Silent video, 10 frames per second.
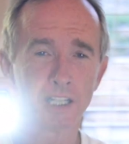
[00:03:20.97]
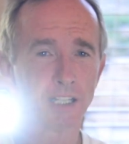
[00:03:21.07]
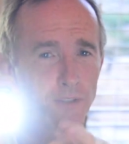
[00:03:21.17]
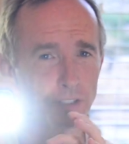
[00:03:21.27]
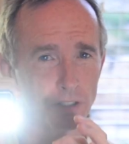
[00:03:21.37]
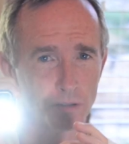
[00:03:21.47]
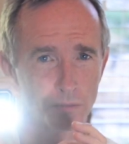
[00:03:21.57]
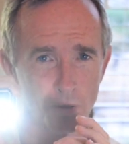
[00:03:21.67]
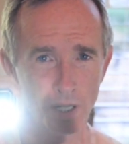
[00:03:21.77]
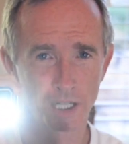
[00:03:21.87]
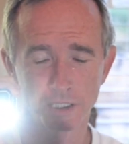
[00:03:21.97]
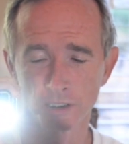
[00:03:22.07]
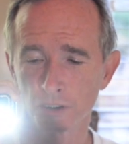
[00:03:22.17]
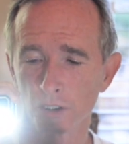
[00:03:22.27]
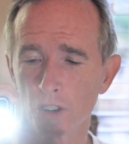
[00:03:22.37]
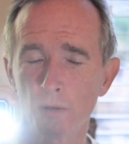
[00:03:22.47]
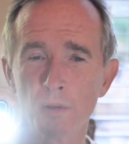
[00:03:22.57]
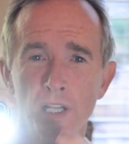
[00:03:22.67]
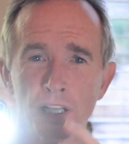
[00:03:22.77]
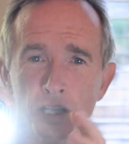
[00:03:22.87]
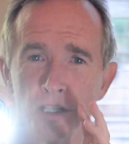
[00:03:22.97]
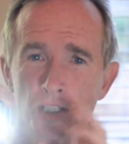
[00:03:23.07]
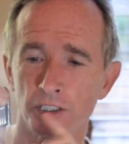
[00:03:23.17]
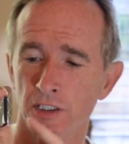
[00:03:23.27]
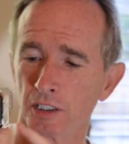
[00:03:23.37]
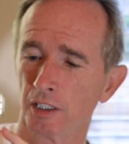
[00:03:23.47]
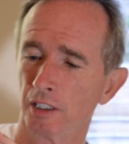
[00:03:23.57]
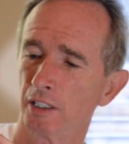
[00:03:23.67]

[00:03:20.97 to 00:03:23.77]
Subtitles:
If you don't want it to strobe, you just